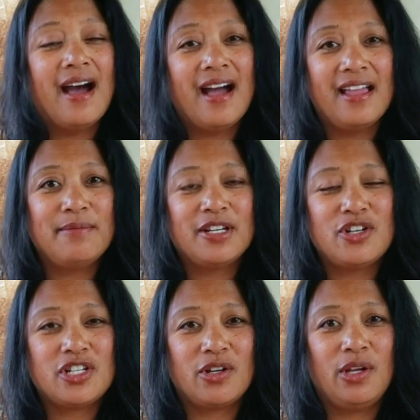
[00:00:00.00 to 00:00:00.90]
I'm going to
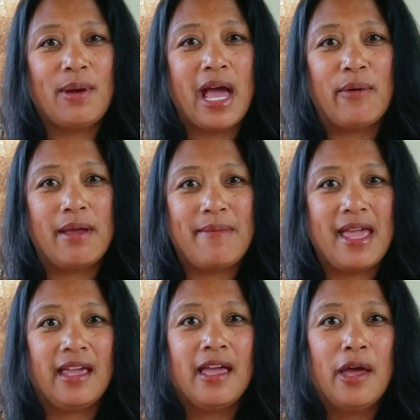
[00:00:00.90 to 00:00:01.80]
show you how I
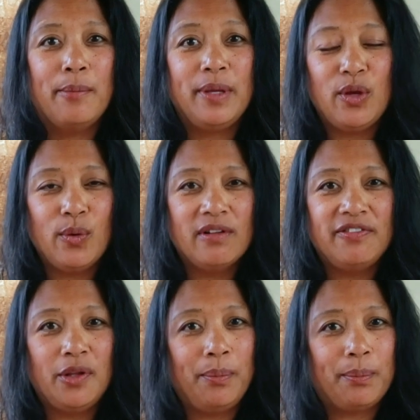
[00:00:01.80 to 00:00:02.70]
make
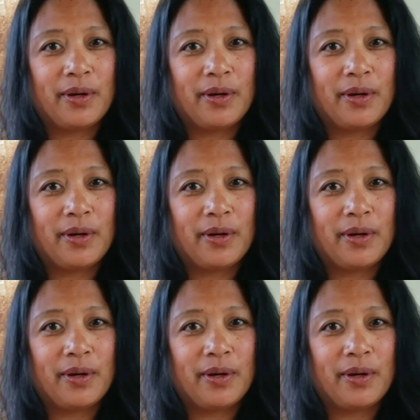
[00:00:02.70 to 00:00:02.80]
beautiful,